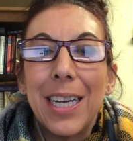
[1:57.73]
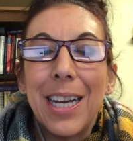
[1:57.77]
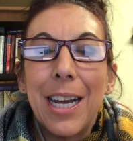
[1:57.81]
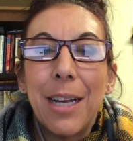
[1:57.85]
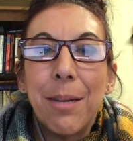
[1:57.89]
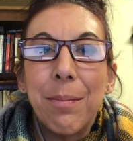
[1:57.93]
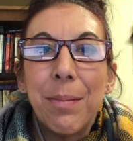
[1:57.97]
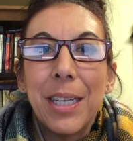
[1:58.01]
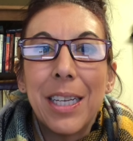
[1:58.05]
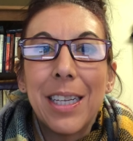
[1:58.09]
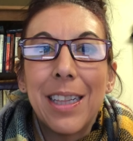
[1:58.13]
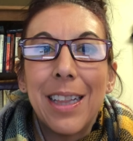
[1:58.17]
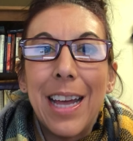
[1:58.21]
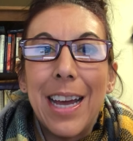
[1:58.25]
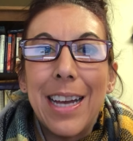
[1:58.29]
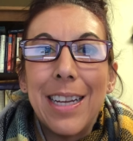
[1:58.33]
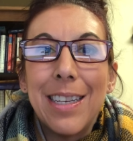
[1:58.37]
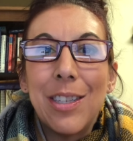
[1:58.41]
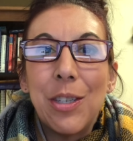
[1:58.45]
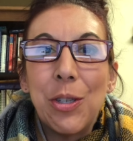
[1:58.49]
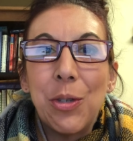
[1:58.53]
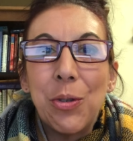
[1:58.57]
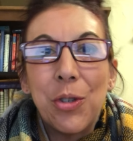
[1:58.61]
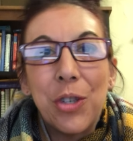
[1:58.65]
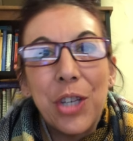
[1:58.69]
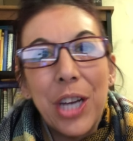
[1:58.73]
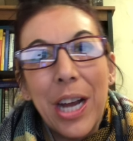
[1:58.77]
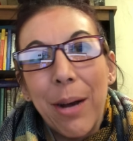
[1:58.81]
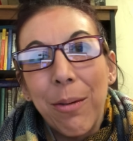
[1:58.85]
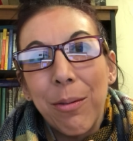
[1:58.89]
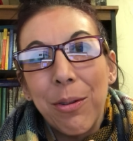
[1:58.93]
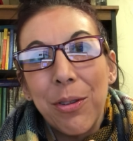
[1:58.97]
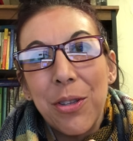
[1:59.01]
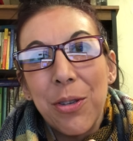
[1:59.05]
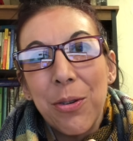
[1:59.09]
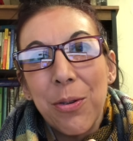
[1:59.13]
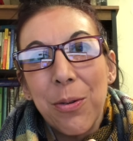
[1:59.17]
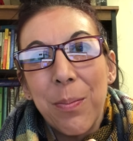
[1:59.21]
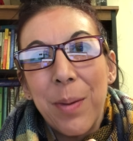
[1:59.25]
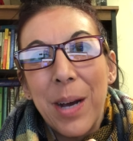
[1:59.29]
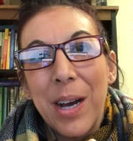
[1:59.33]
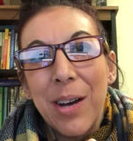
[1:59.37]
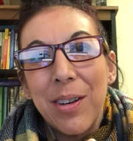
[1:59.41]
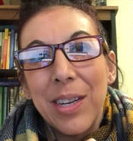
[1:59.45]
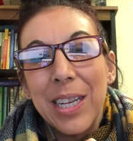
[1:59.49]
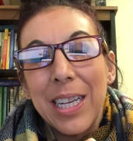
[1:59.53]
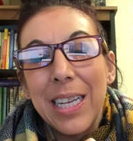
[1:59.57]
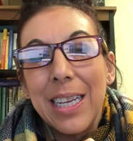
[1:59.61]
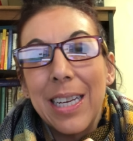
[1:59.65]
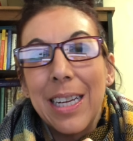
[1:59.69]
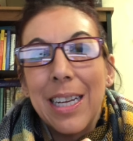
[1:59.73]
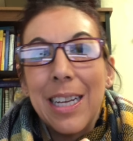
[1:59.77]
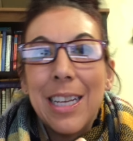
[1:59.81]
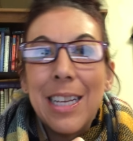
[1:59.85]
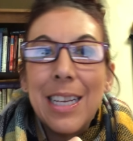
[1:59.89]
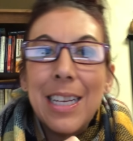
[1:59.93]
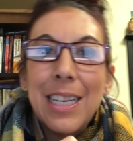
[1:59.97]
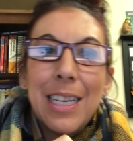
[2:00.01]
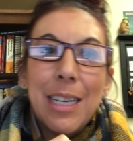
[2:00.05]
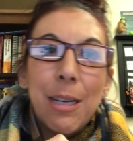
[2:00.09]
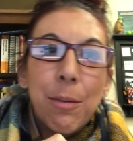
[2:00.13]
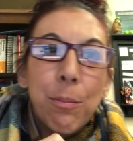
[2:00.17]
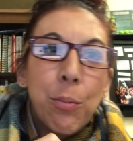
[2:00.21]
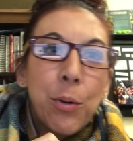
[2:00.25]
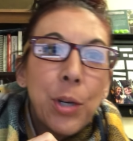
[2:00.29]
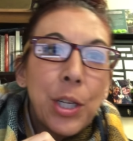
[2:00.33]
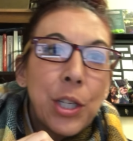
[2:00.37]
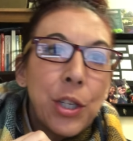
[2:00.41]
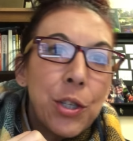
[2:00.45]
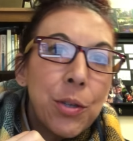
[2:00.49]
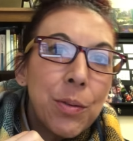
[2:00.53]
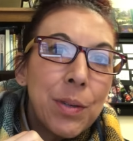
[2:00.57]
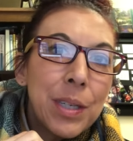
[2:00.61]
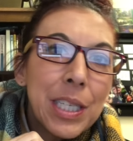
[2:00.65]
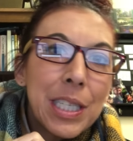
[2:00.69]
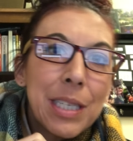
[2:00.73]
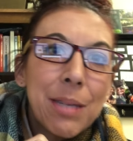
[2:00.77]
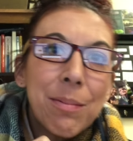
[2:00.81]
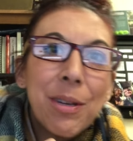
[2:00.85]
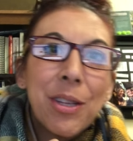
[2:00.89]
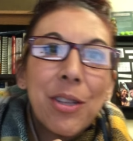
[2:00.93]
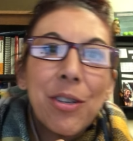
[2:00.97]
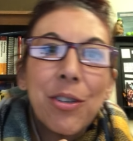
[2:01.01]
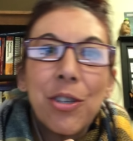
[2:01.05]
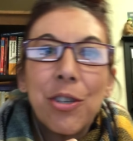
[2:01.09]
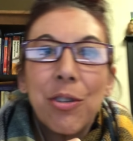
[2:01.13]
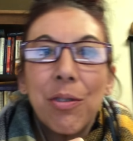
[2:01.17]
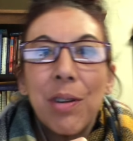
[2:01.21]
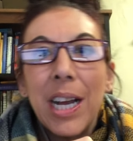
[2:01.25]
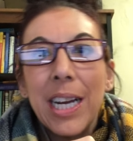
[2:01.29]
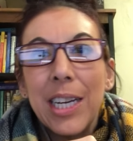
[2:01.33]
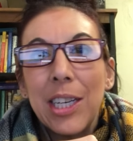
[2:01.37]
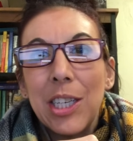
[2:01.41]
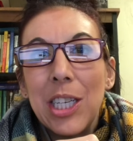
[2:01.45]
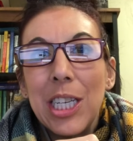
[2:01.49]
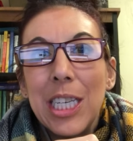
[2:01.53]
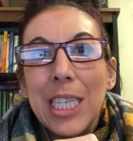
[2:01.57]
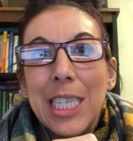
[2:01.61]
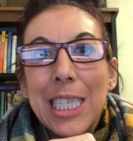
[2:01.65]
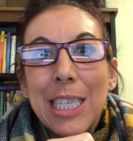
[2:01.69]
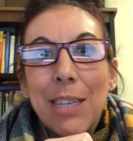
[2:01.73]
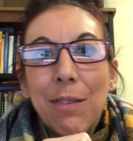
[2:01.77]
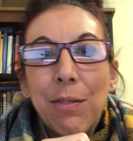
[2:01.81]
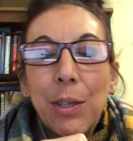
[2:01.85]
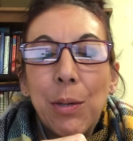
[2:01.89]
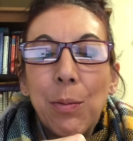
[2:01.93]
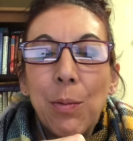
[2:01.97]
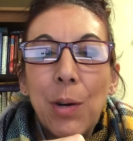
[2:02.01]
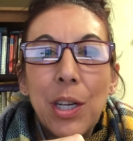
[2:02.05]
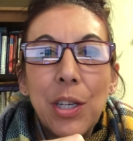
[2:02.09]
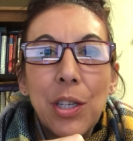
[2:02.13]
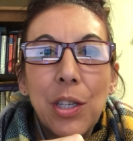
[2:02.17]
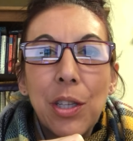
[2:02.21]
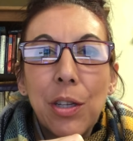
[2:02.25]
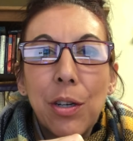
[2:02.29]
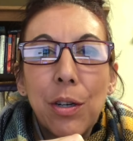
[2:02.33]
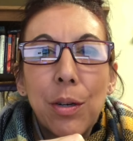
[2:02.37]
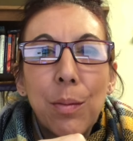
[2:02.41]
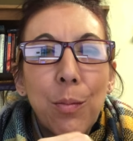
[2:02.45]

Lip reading: I'd be glad to chat with you about it, point you in some other directions if you want to learn